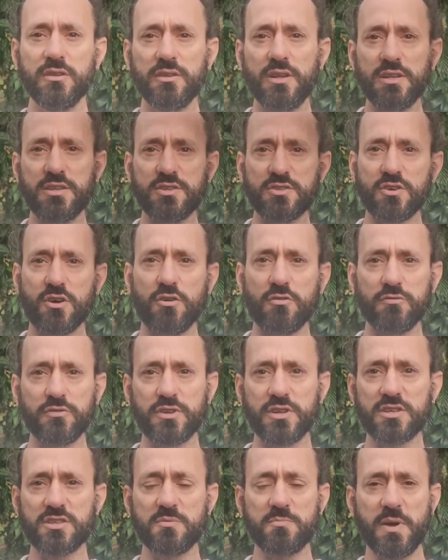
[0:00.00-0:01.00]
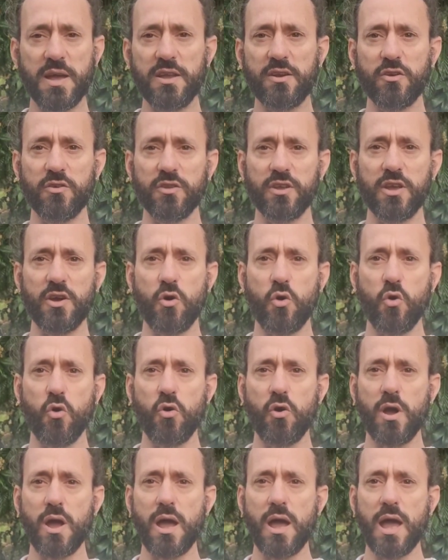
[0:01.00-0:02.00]
They dissolve and dissipate on
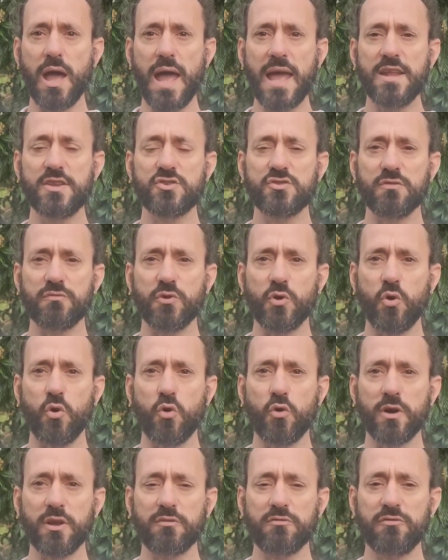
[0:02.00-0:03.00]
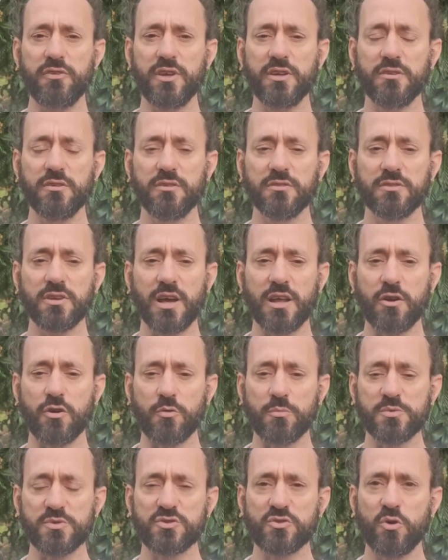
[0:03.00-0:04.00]
the edge of your auric field and
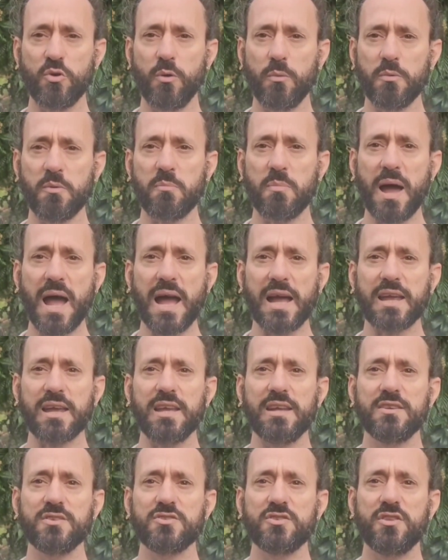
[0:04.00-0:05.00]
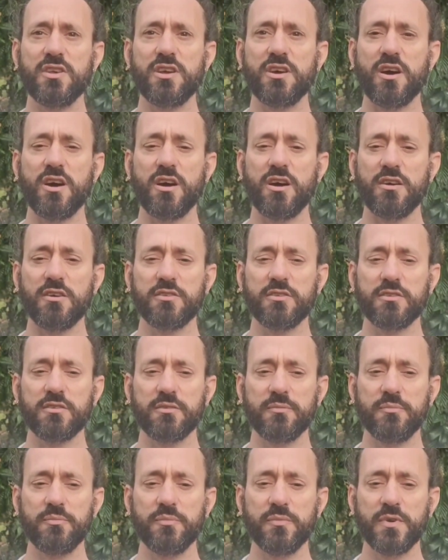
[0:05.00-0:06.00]
are absorbed back into the earth
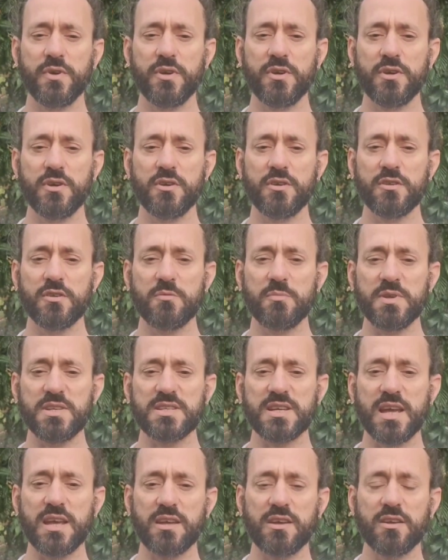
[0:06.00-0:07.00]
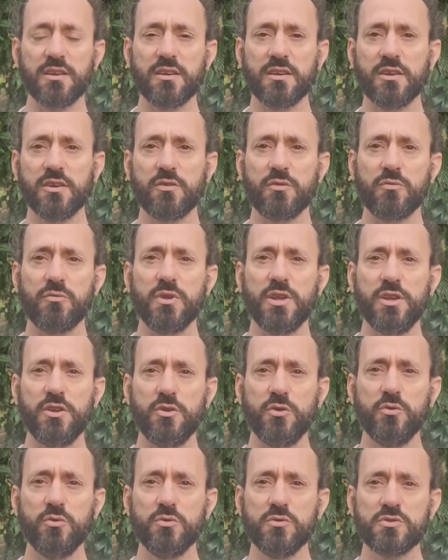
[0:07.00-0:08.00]
to be taken,
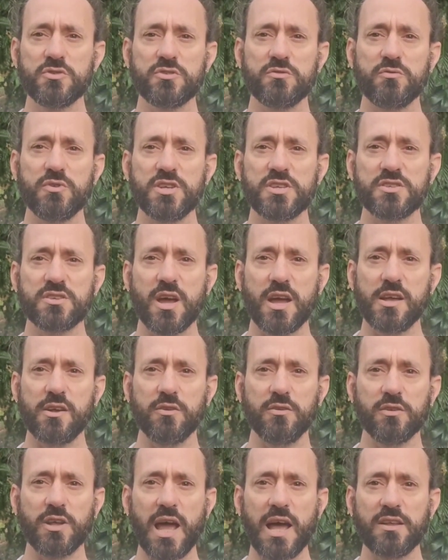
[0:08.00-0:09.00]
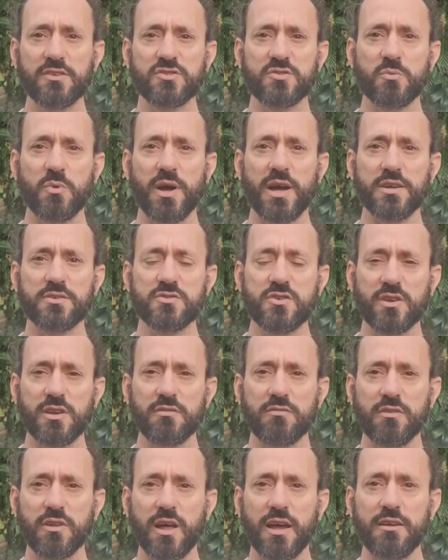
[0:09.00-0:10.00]
reused, recycled elsewhere to
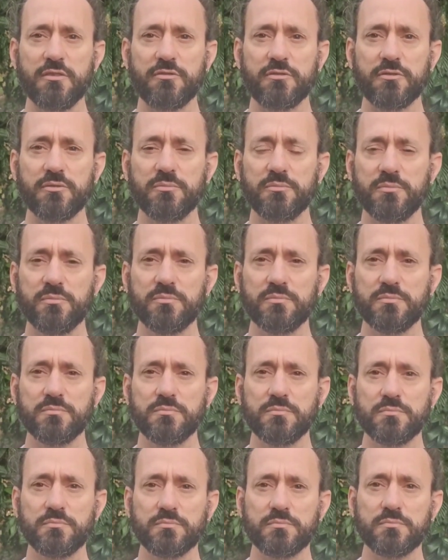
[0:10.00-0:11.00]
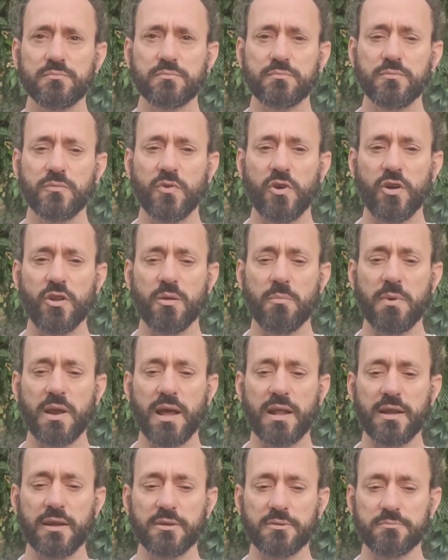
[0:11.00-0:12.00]
give life on the
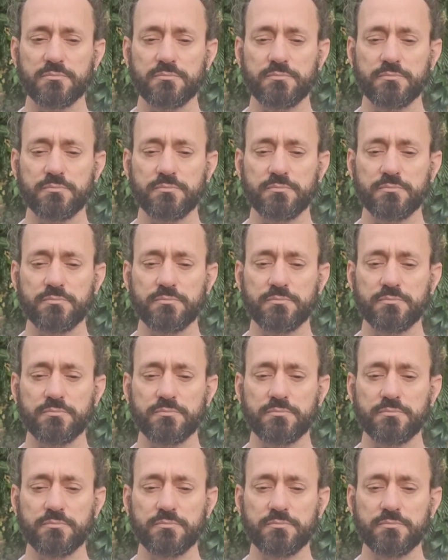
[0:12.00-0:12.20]
planet.